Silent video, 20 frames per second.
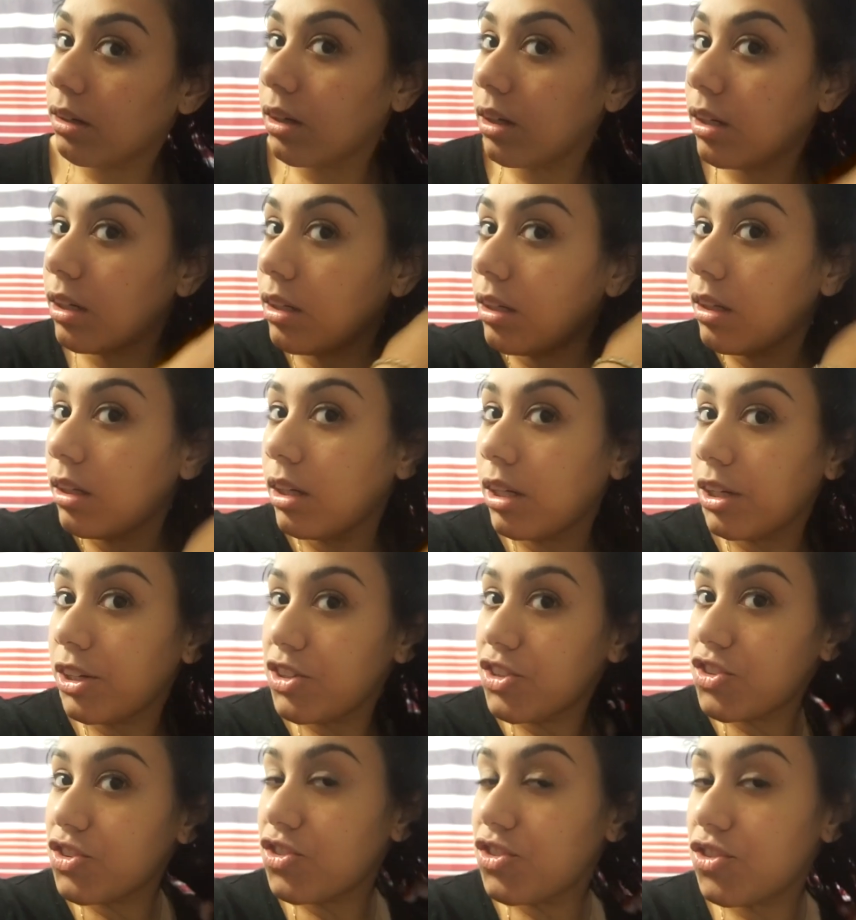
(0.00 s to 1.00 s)
And then I
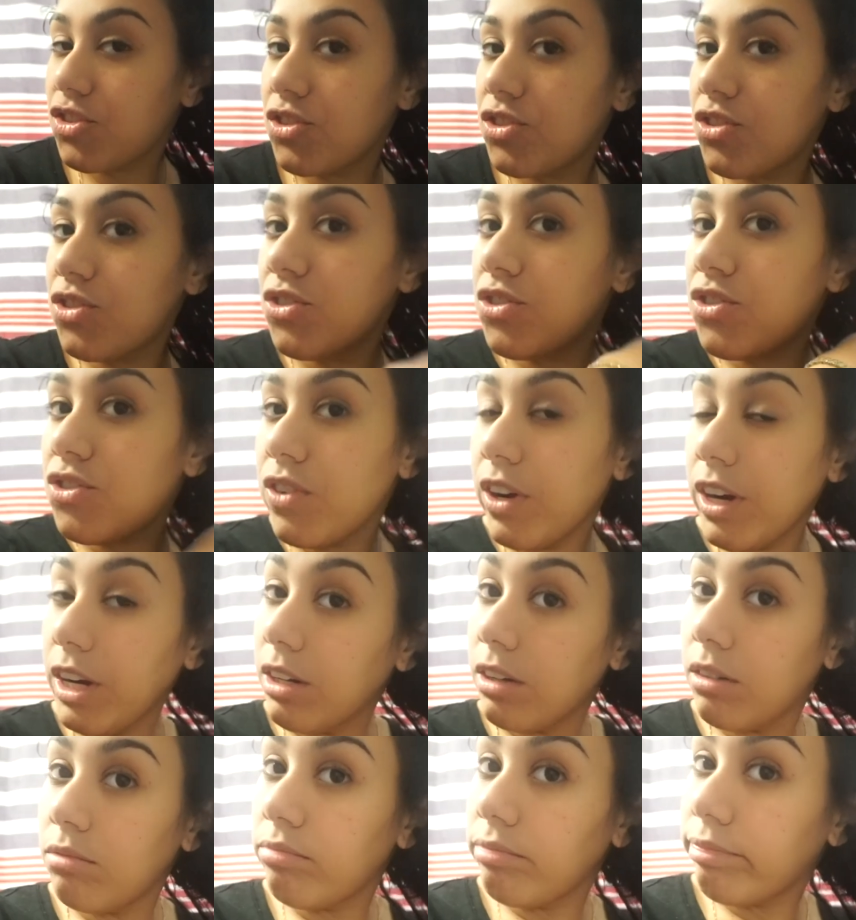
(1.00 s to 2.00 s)
just
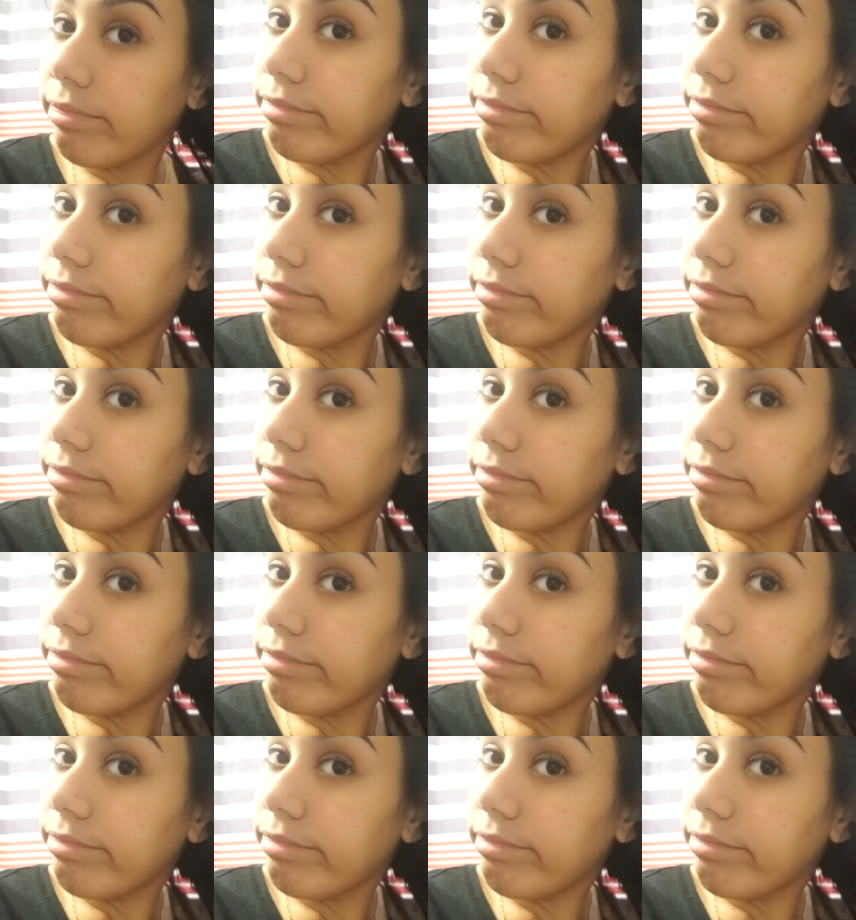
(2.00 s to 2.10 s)
straighten it.